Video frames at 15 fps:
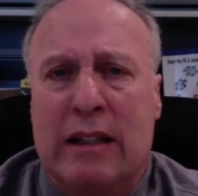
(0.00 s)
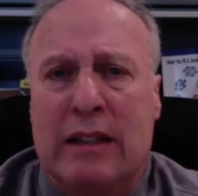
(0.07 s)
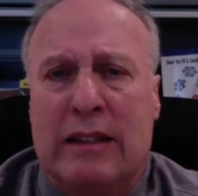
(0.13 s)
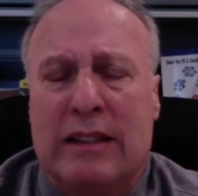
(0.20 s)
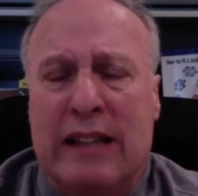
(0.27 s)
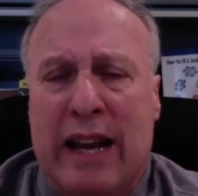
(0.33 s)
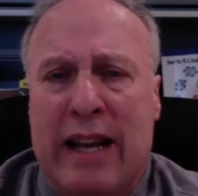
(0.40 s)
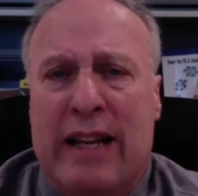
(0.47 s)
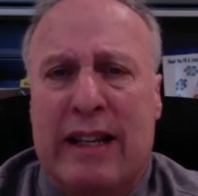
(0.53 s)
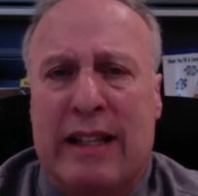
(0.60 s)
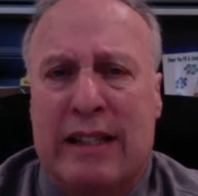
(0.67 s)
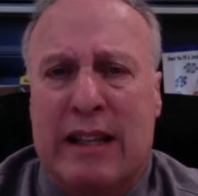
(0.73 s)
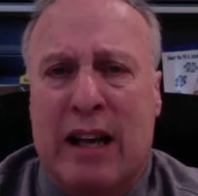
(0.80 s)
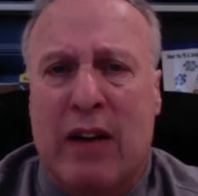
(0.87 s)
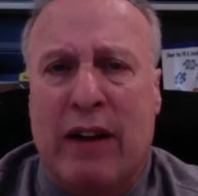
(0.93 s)
say to
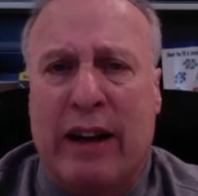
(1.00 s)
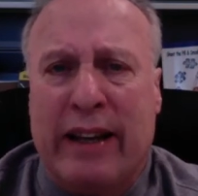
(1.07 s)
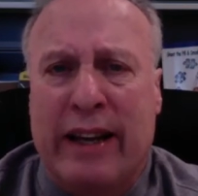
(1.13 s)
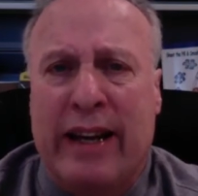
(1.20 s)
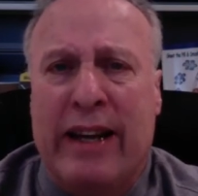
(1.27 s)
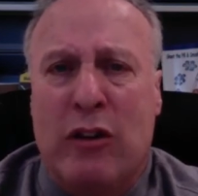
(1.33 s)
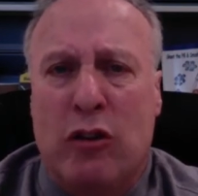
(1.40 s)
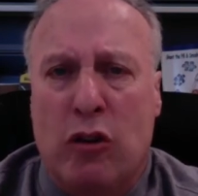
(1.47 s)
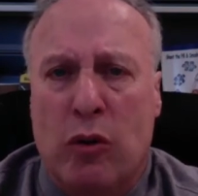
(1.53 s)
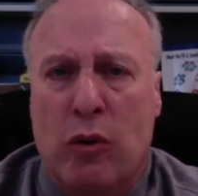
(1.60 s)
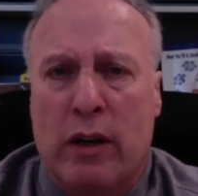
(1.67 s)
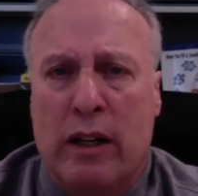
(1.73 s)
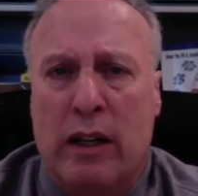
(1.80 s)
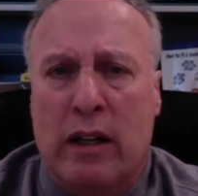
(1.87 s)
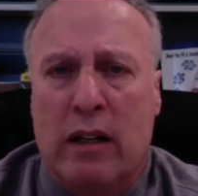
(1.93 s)
yourself, I can't do
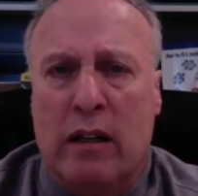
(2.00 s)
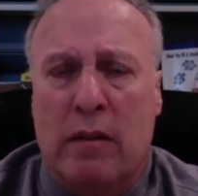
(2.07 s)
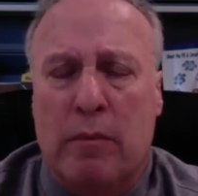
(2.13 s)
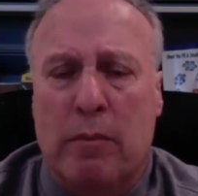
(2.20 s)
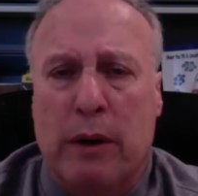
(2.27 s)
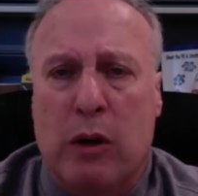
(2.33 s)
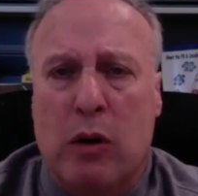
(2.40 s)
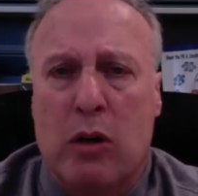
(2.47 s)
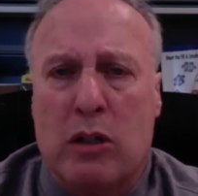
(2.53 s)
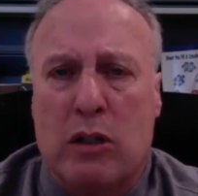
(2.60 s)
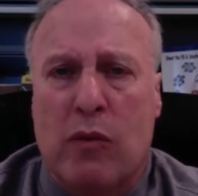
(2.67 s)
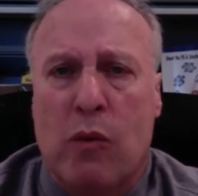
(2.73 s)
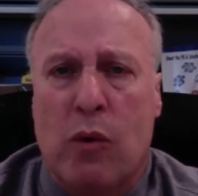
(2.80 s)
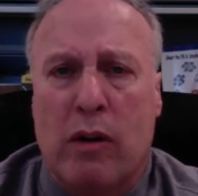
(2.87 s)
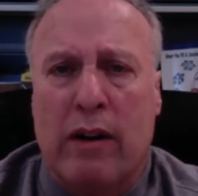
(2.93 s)
it because
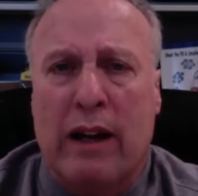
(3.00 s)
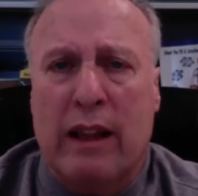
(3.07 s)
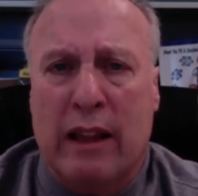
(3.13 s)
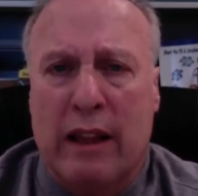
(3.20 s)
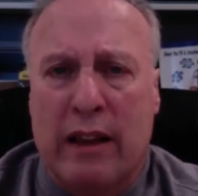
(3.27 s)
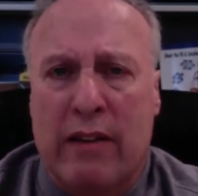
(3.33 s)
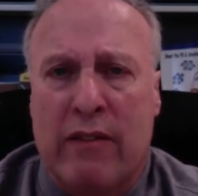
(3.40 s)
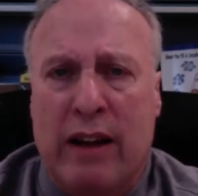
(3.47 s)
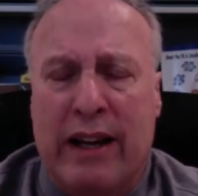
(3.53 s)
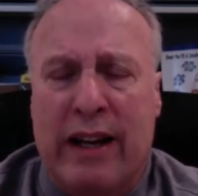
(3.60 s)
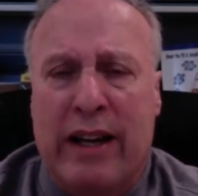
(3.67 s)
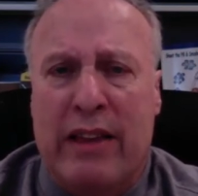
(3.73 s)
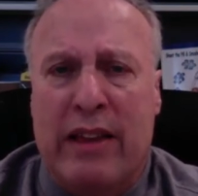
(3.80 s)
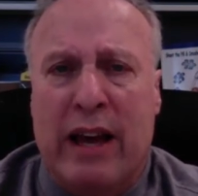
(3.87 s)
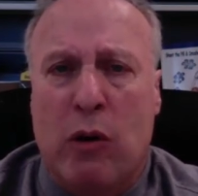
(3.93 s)
of where I live. I
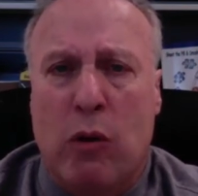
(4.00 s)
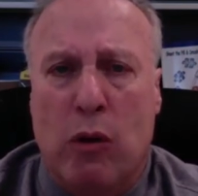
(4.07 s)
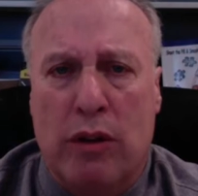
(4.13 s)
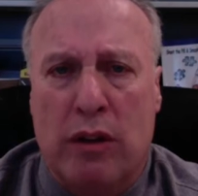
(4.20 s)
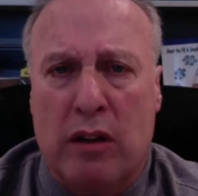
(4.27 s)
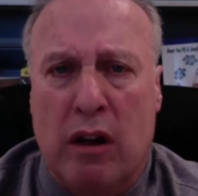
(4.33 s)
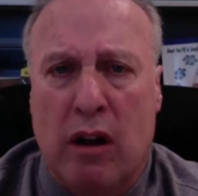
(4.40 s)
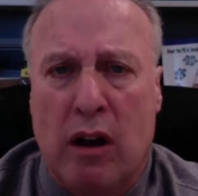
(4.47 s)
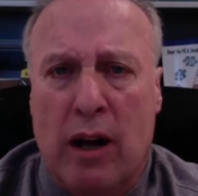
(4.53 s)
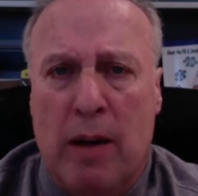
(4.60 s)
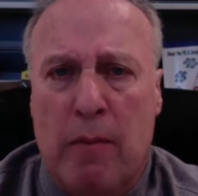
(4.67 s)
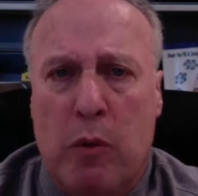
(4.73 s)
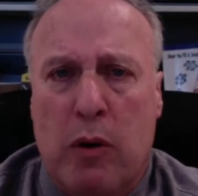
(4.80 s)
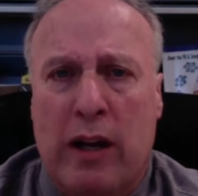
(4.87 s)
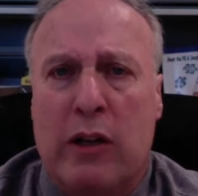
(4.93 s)
hear that all the
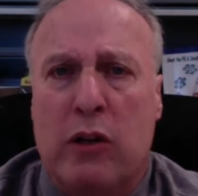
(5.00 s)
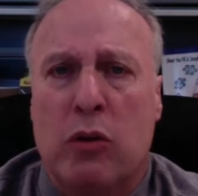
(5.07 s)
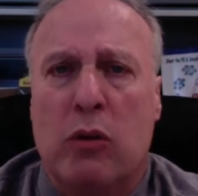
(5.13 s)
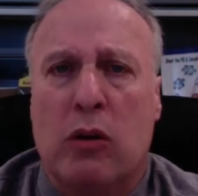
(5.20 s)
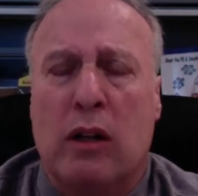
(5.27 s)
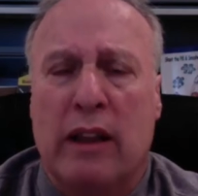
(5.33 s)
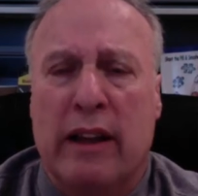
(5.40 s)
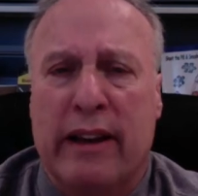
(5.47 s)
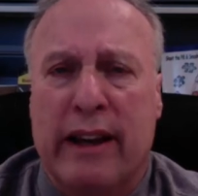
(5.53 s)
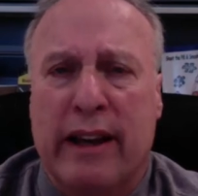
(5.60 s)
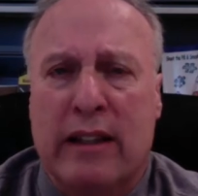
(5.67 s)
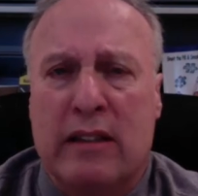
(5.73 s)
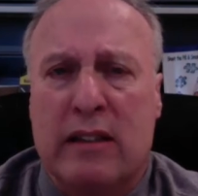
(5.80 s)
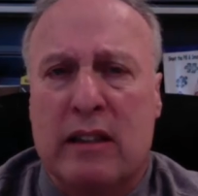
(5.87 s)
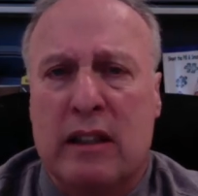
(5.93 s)
time. When I do
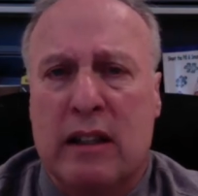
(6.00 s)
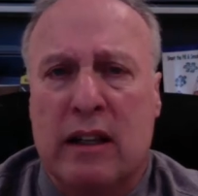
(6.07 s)
clinics,